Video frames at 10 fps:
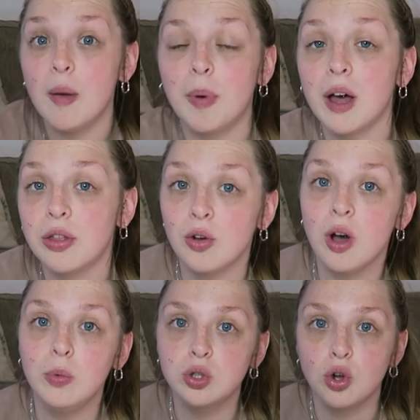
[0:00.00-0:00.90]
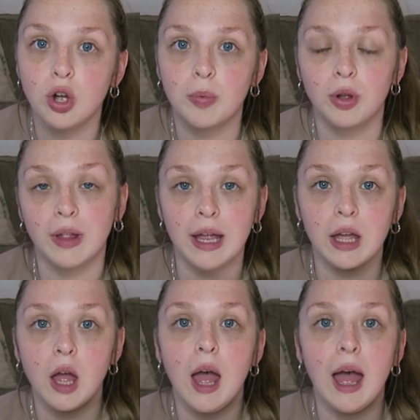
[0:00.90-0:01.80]
but I thought I would talk about
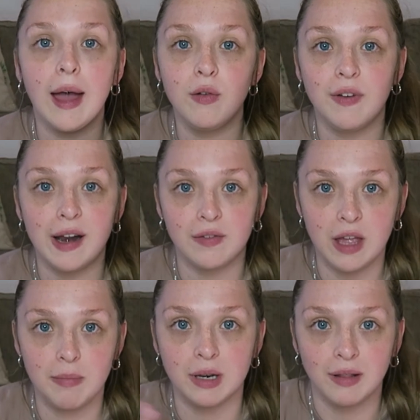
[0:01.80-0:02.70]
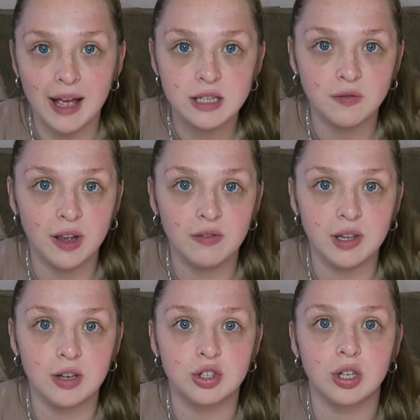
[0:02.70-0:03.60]
like how far I've came in the last 5
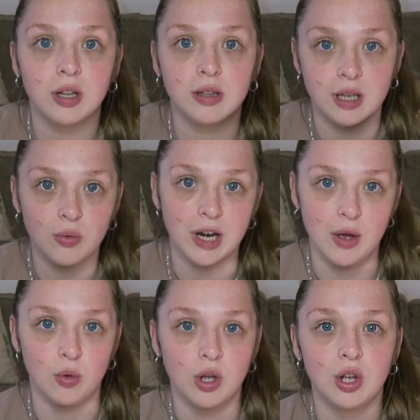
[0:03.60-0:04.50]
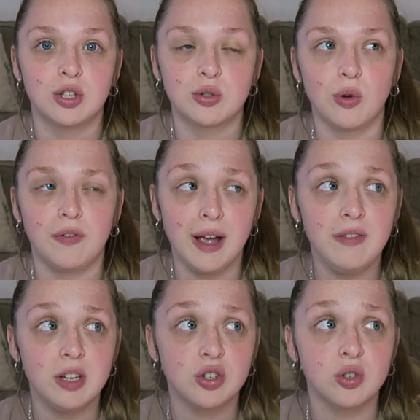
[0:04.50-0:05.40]
years until now. So
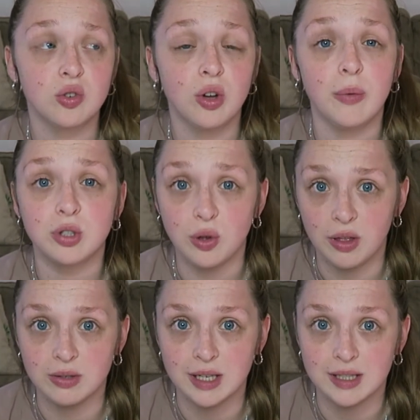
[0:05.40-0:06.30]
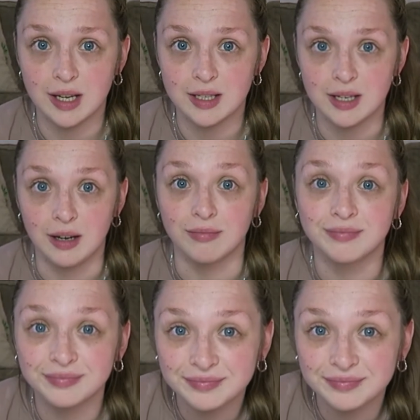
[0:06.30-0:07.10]
5 years ago it was 2016.